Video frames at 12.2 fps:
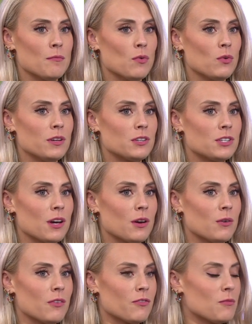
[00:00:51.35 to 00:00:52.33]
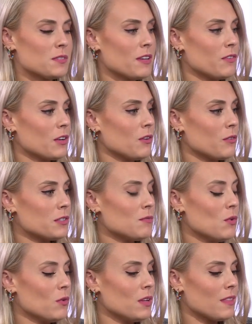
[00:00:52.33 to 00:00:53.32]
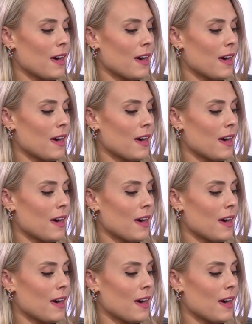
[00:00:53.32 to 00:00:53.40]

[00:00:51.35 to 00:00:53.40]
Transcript: morning show from 7 o'clock this morning